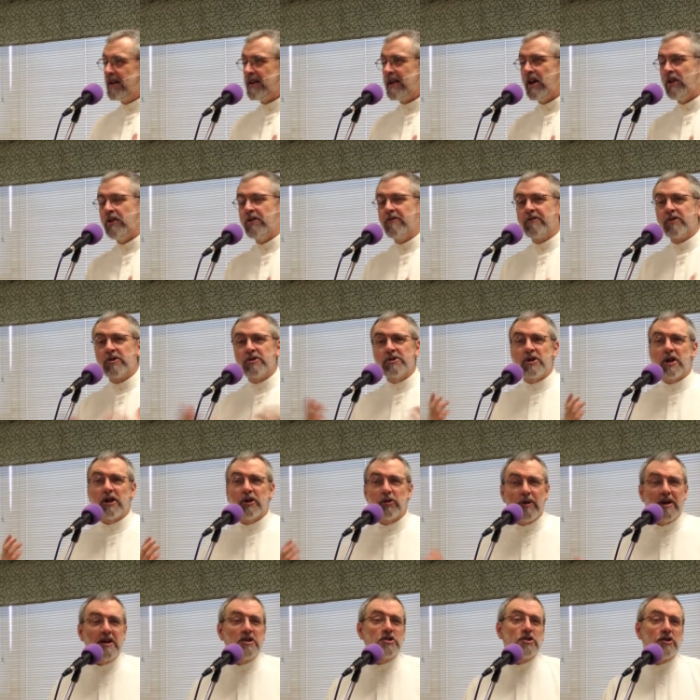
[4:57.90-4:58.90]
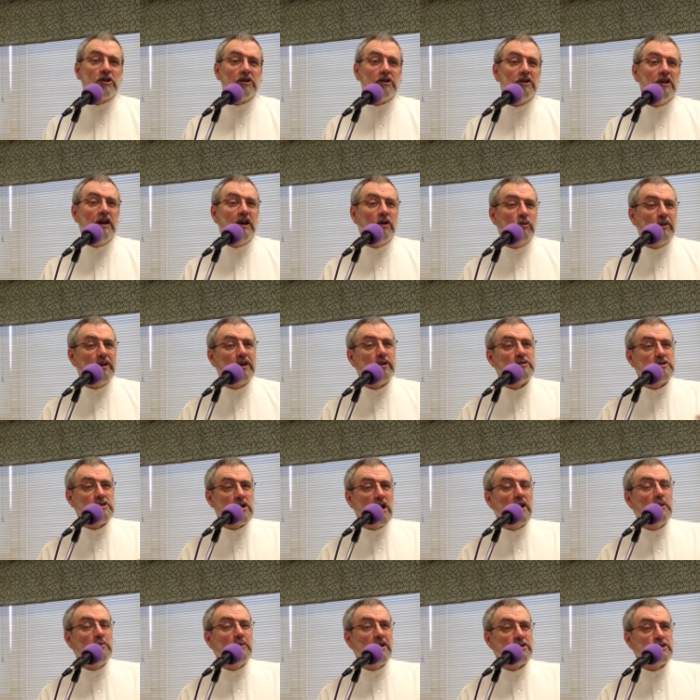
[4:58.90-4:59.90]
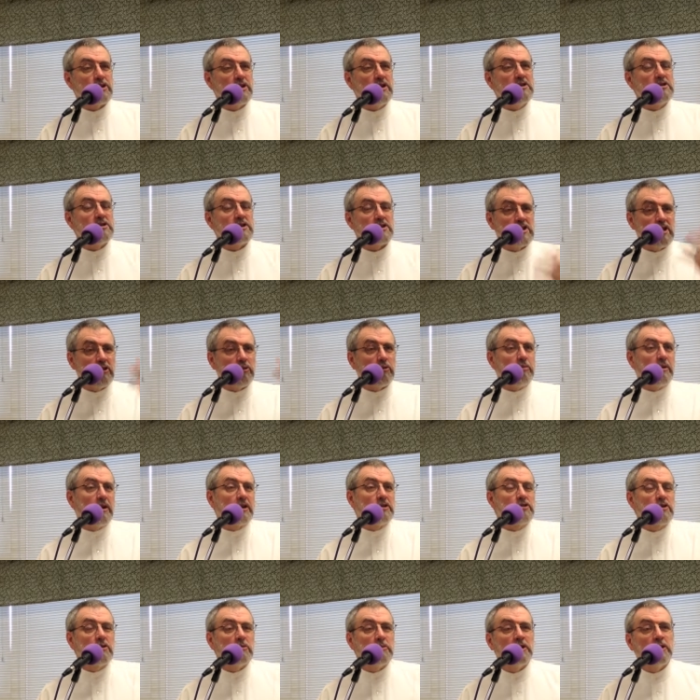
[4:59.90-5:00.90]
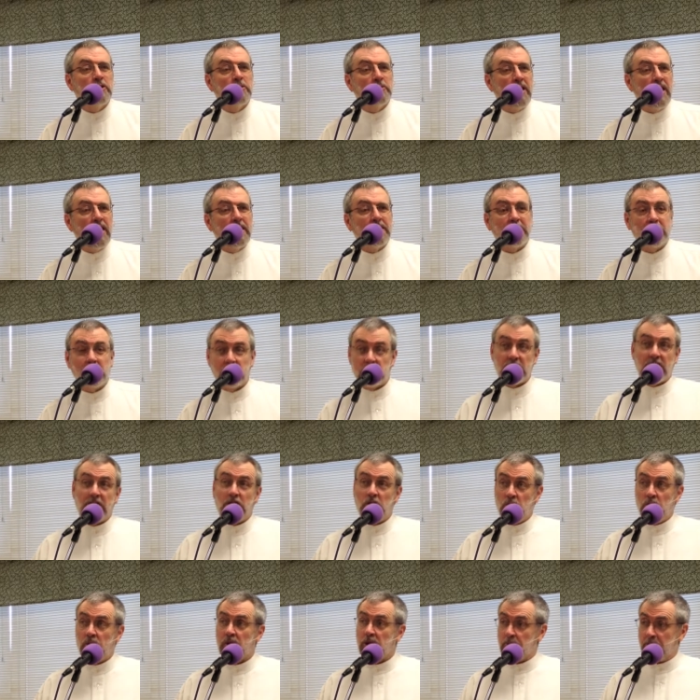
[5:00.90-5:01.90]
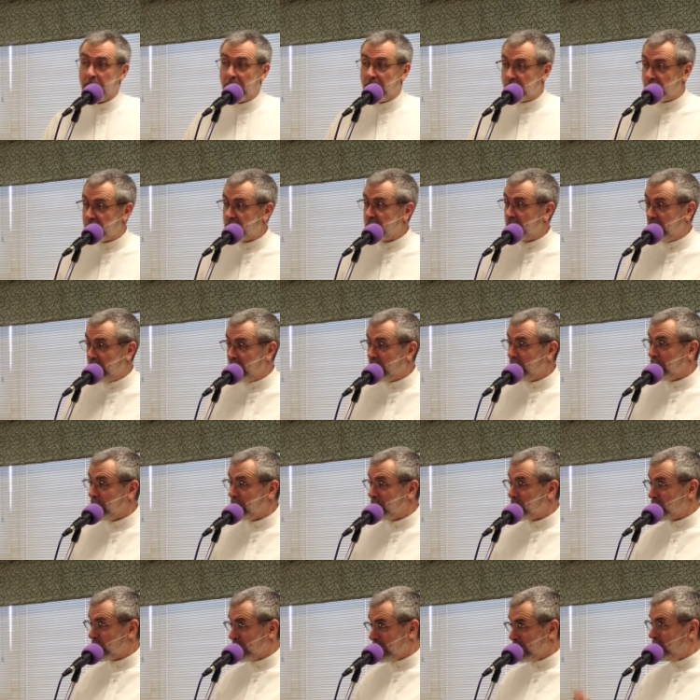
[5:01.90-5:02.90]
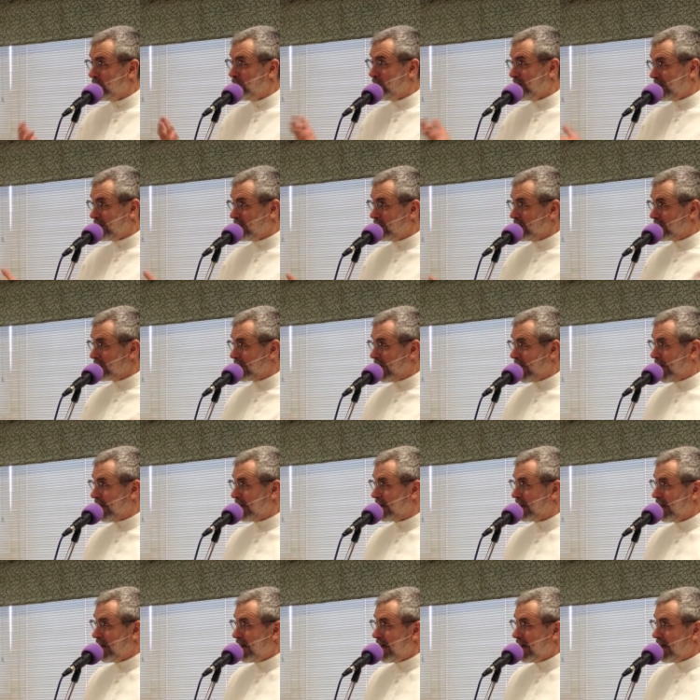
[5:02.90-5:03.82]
Now, the first generation, when they would talk about Jesus, they would picture him in their mind because they knew him, they'd seen him, so they knew what he looked like.